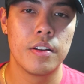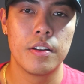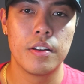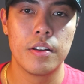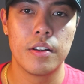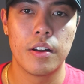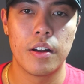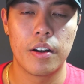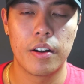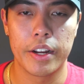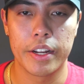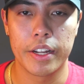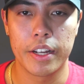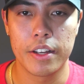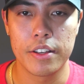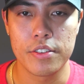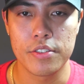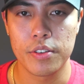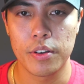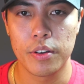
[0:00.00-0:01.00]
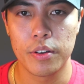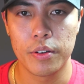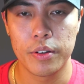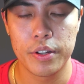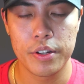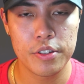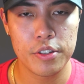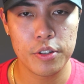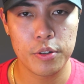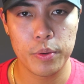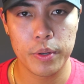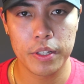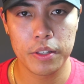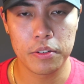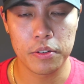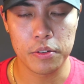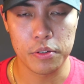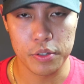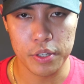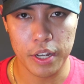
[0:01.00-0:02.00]
All right, guys. So here's a quick
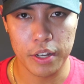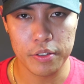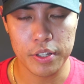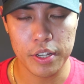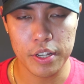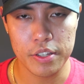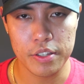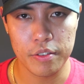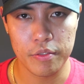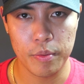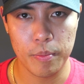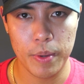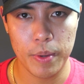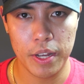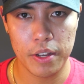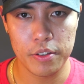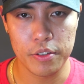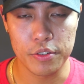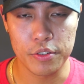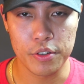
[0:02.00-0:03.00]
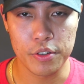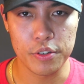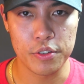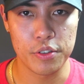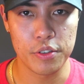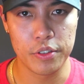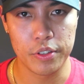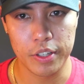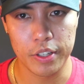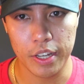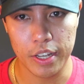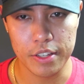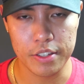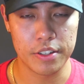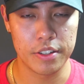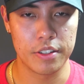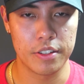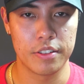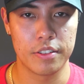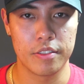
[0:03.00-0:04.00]
little sound test of the mouse, just so you guys
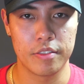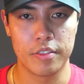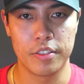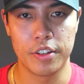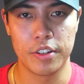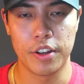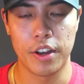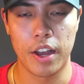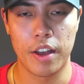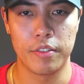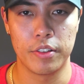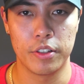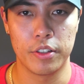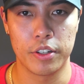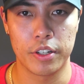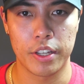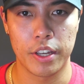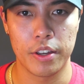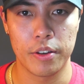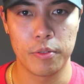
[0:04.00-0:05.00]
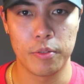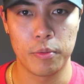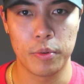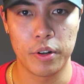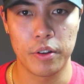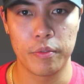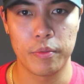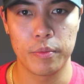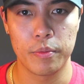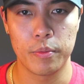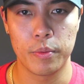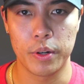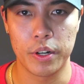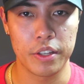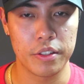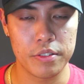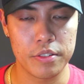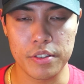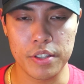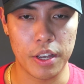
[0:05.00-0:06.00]
can, you know, have a look at what
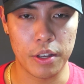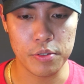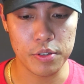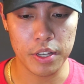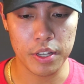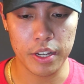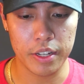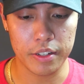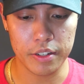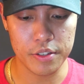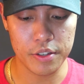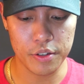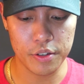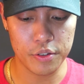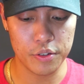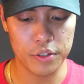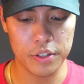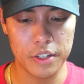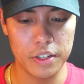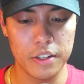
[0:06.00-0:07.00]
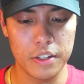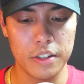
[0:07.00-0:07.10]
it sounds like essentially.